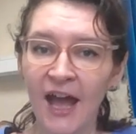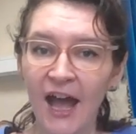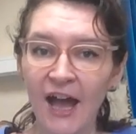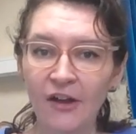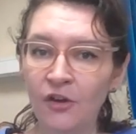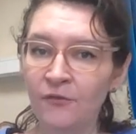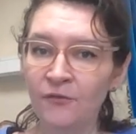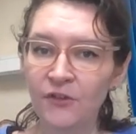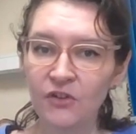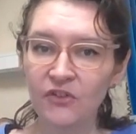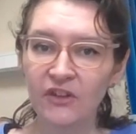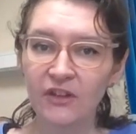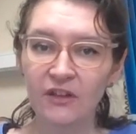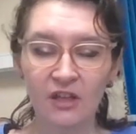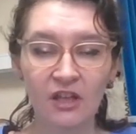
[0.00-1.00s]
How
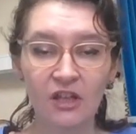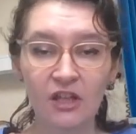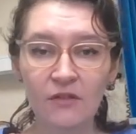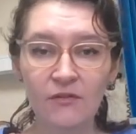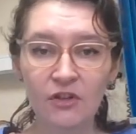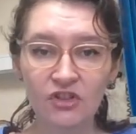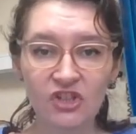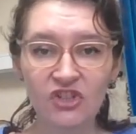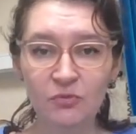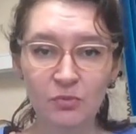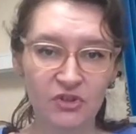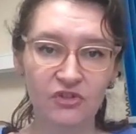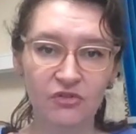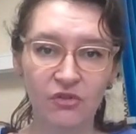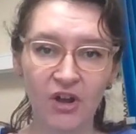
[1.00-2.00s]
confusing! You were just
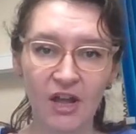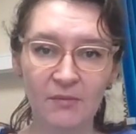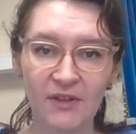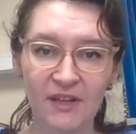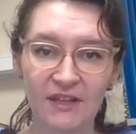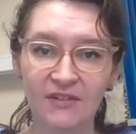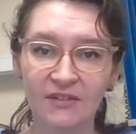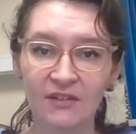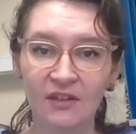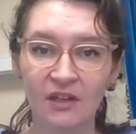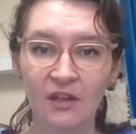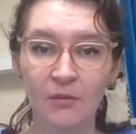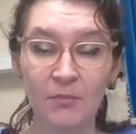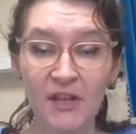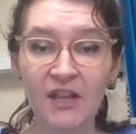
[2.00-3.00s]
prescribed this
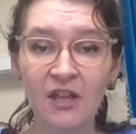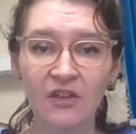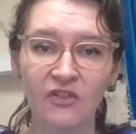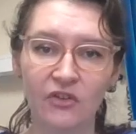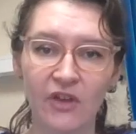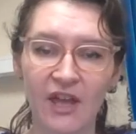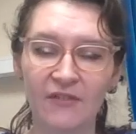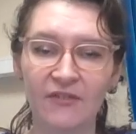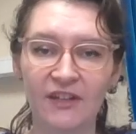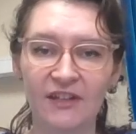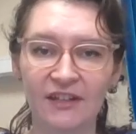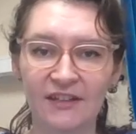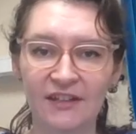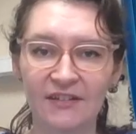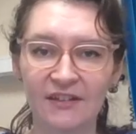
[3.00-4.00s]
because you have
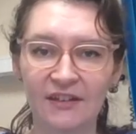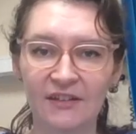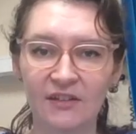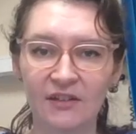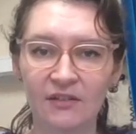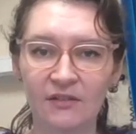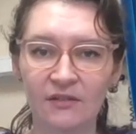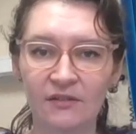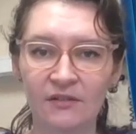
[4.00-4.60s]
kidney disease.